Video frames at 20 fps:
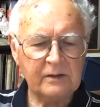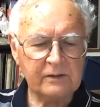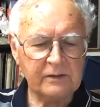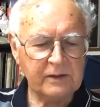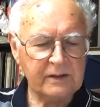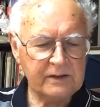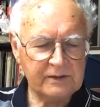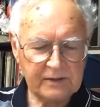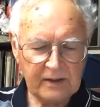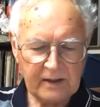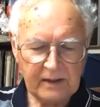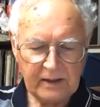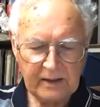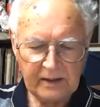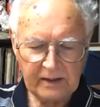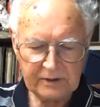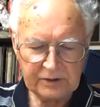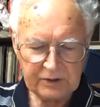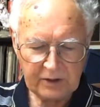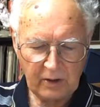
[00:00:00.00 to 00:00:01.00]
These
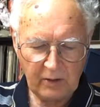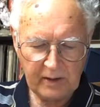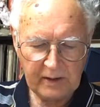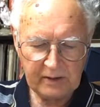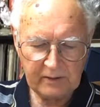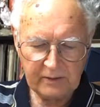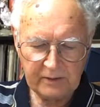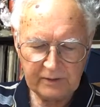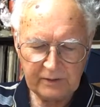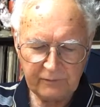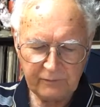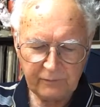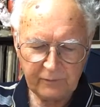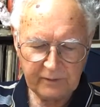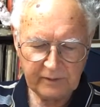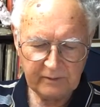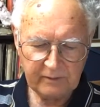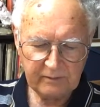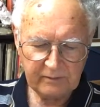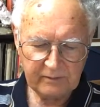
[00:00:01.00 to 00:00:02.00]
are showing the
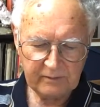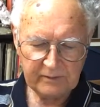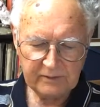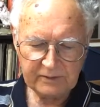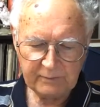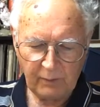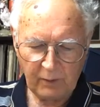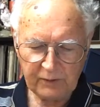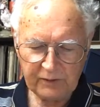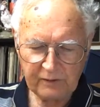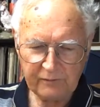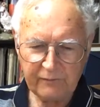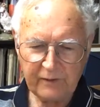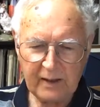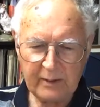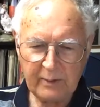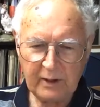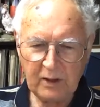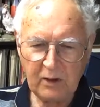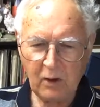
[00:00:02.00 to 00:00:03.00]
different, spot the
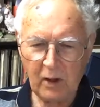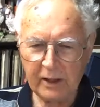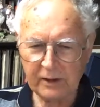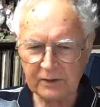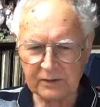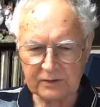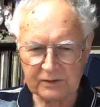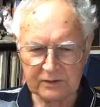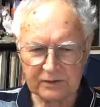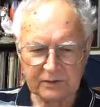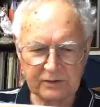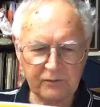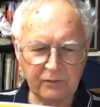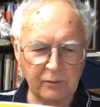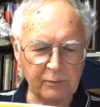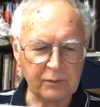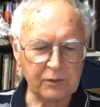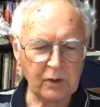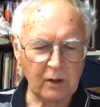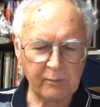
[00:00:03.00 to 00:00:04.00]
family likenesses
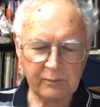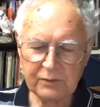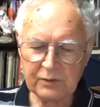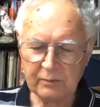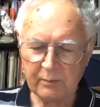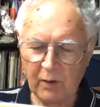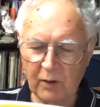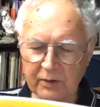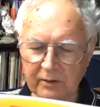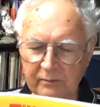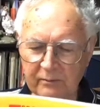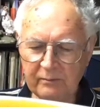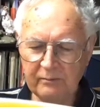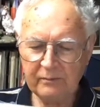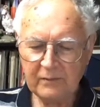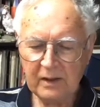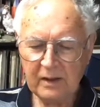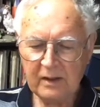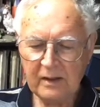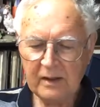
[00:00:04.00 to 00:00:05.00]
from top to bottom.
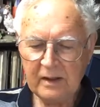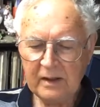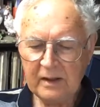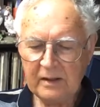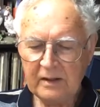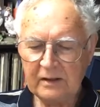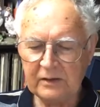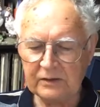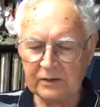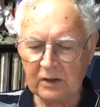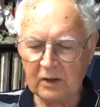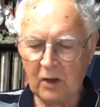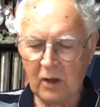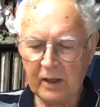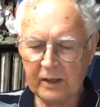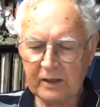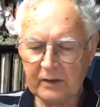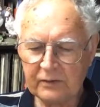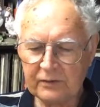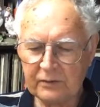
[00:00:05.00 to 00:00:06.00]
There's a
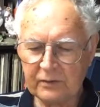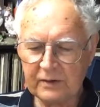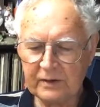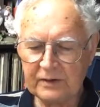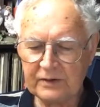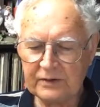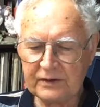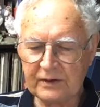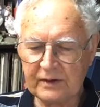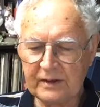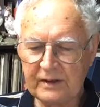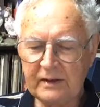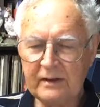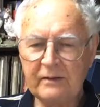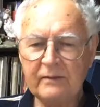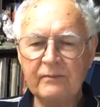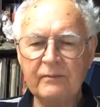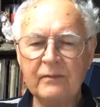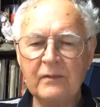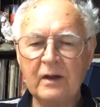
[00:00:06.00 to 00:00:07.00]
Leica
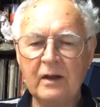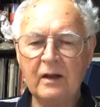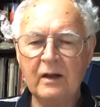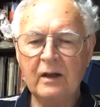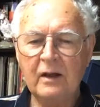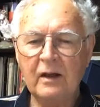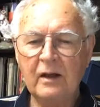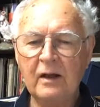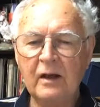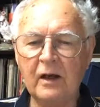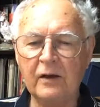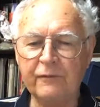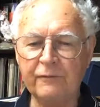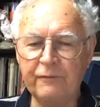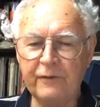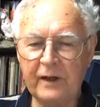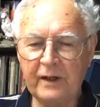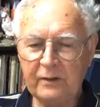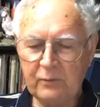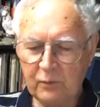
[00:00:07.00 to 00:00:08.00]
3C, a
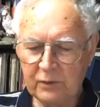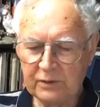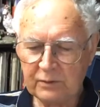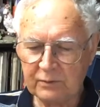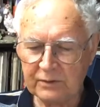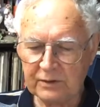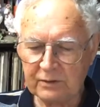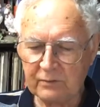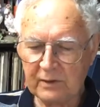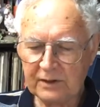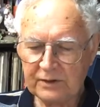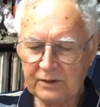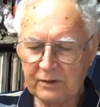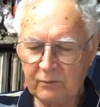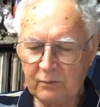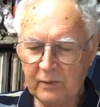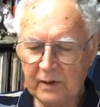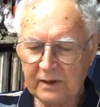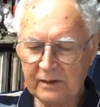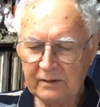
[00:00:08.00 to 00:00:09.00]
Fed, which was the
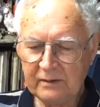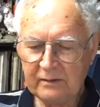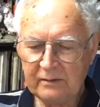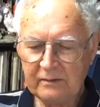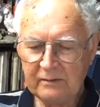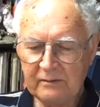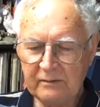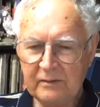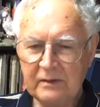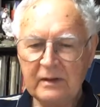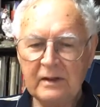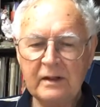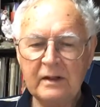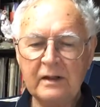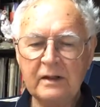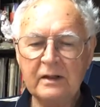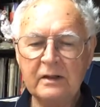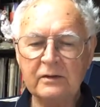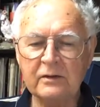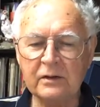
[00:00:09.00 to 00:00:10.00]
Russian one,
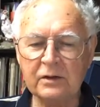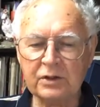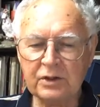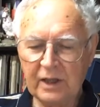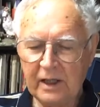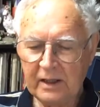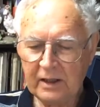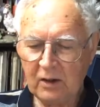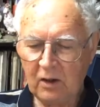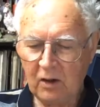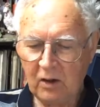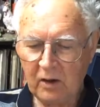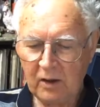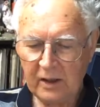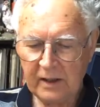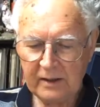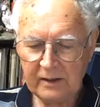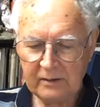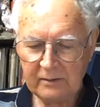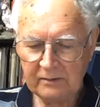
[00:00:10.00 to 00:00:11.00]
the
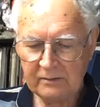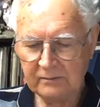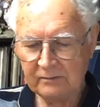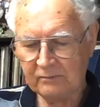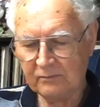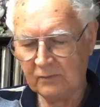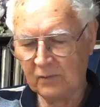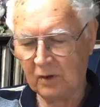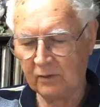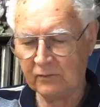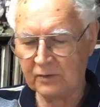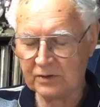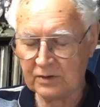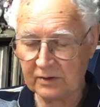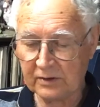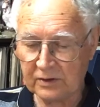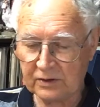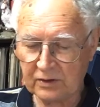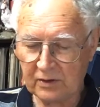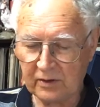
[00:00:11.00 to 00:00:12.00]
Shanghai,
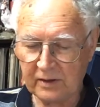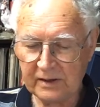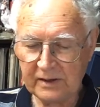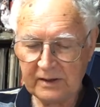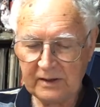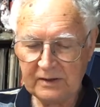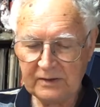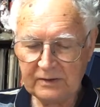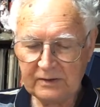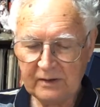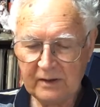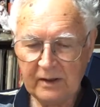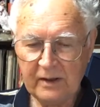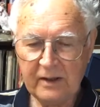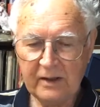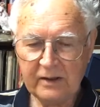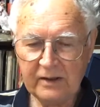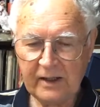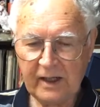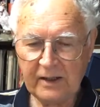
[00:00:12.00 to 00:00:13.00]
obviously Chinese,
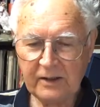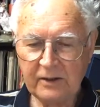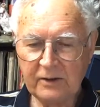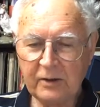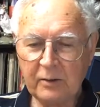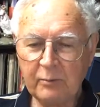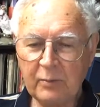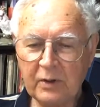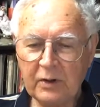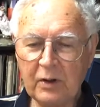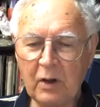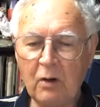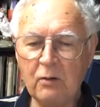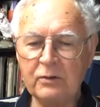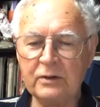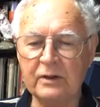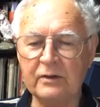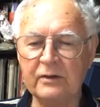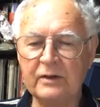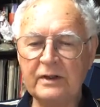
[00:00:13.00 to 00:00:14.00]
Canon and
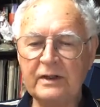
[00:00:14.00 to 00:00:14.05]
Minolta.